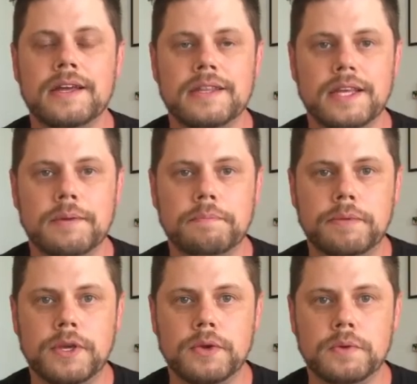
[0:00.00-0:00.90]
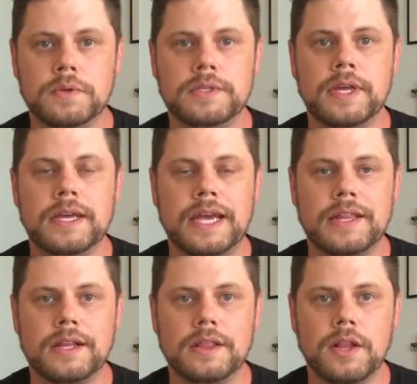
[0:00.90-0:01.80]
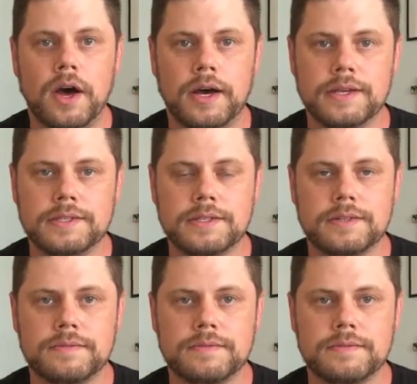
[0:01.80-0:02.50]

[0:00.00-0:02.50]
the abused, and the lost.